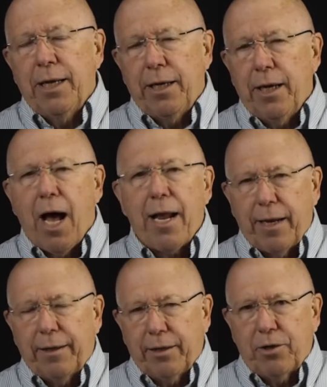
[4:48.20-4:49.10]
not
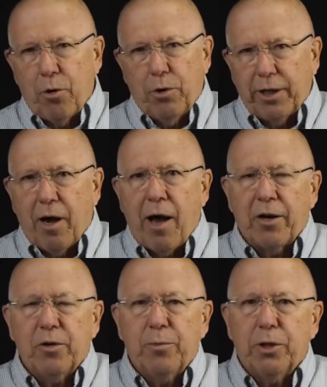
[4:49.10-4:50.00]
a totally
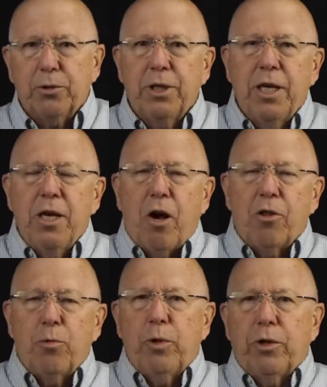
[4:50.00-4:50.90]
auto mode,
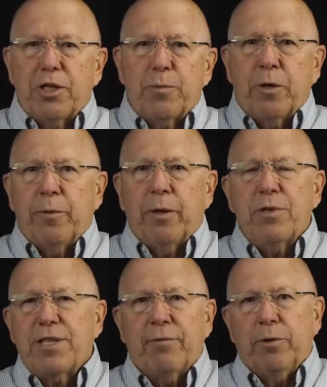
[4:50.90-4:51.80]
although we'll experiment
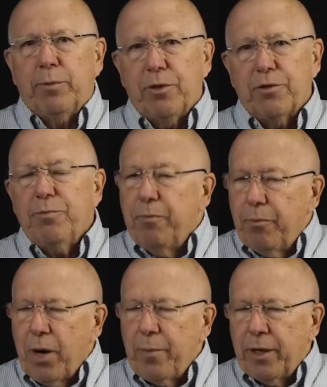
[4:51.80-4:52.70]
with several modes.
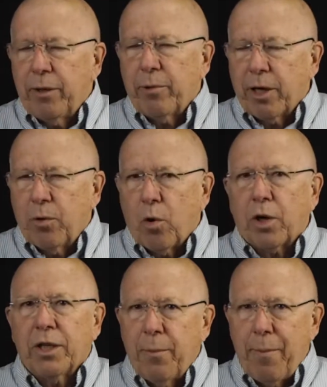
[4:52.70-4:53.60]
Primarily we're going to
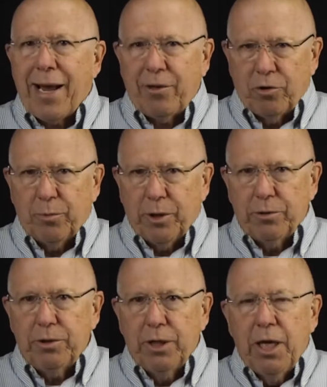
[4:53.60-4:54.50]
work in the manual
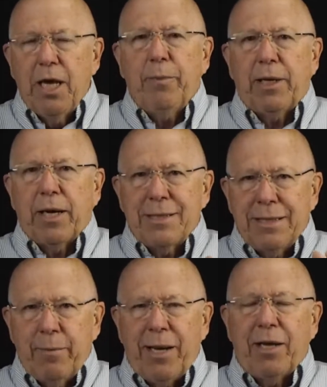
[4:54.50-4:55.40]
mode, because in
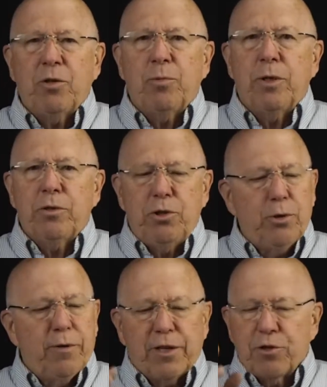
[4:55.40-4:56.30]
the manual mode you
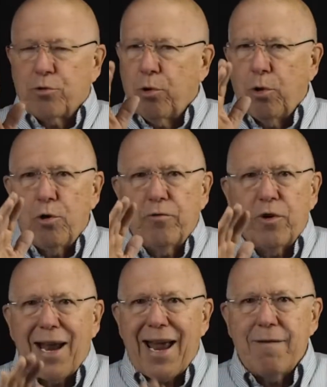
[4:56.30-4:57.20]
have control
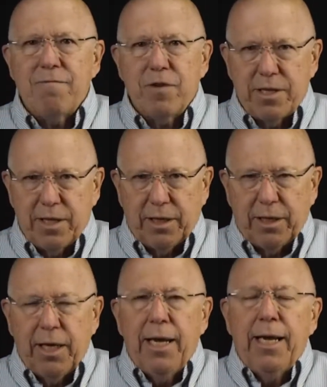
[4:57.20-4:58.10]
over everything.
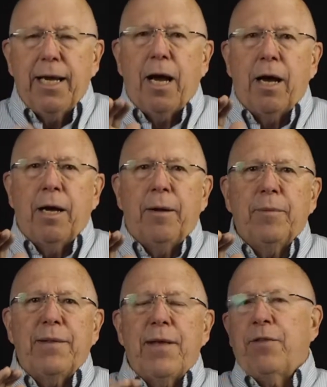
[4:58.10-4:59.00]

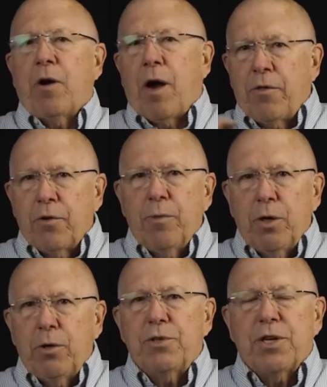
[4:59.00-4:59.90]
And then there are other
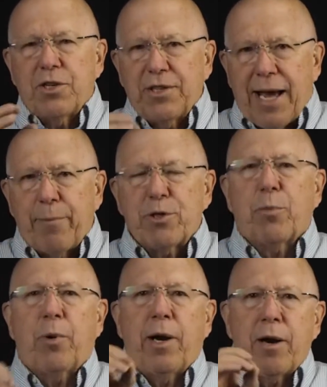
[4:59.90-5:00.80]
modes such as aperture
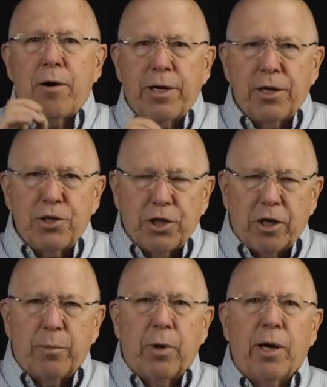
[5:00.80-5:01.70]
priority and
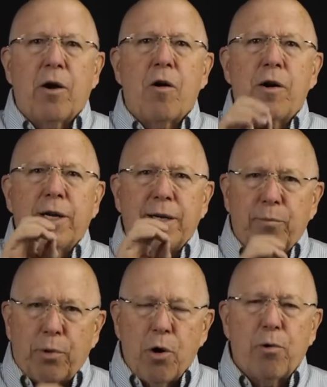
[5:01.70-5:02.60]
shutter priority
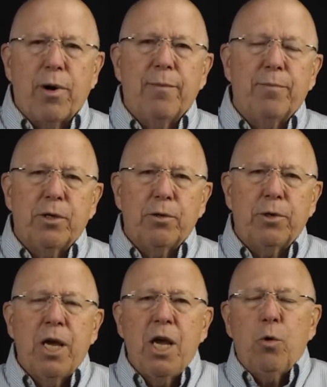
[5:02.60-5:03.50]
and program
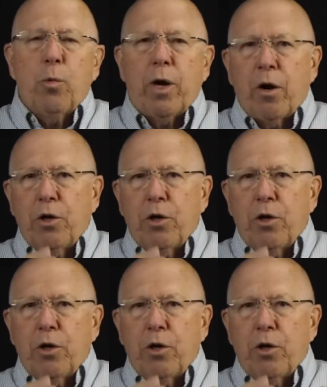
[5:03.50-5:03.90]
mode, where